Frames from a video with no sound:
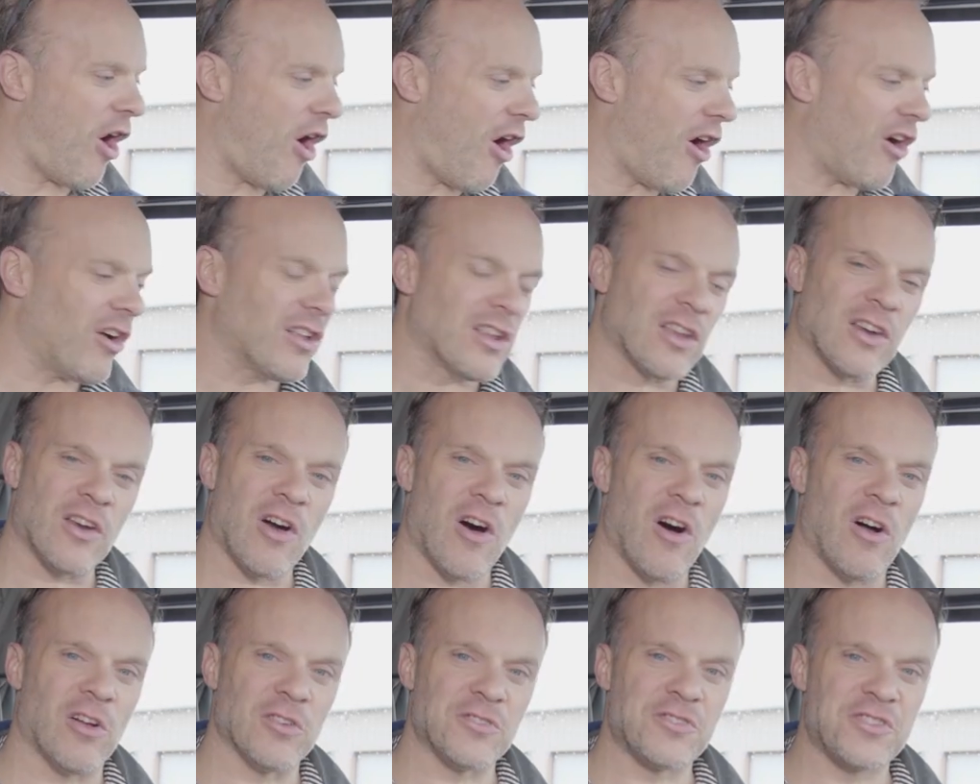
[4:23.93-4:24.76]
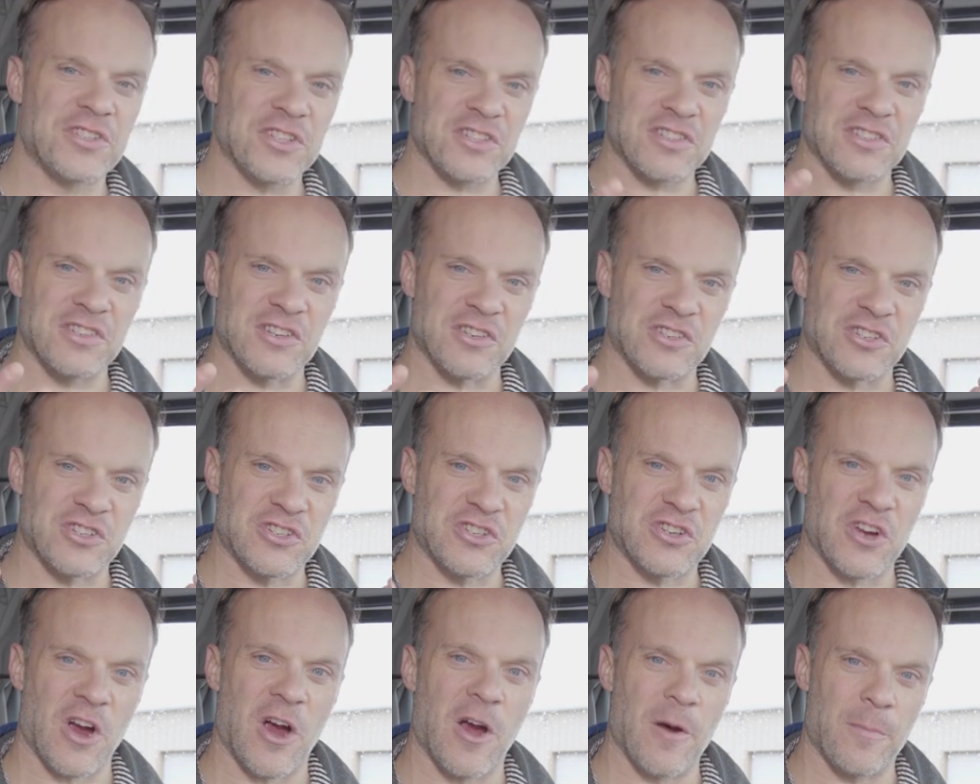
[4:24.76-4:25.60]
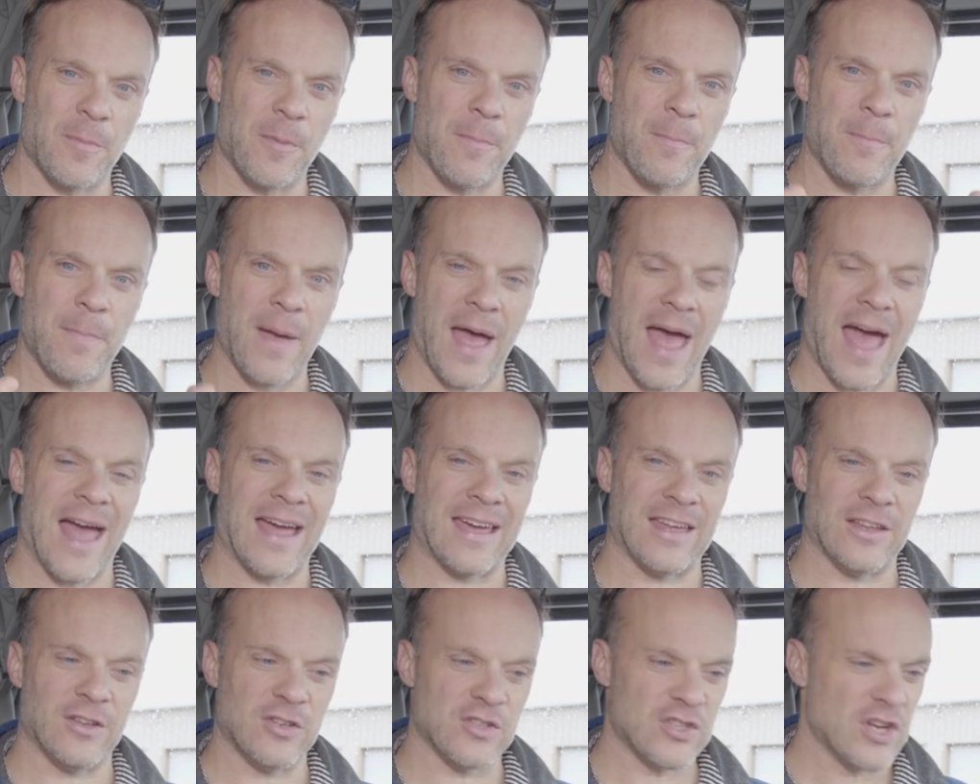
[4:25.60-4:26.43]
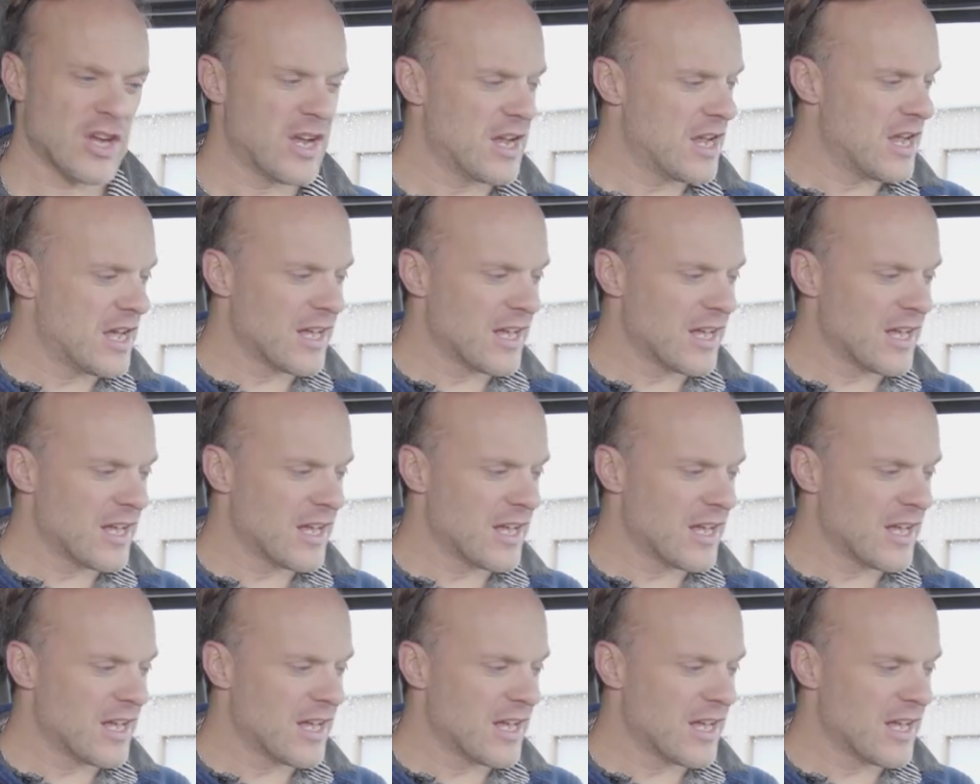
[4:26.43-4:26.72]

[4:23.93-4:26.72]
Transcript: All in all, just a sharp package.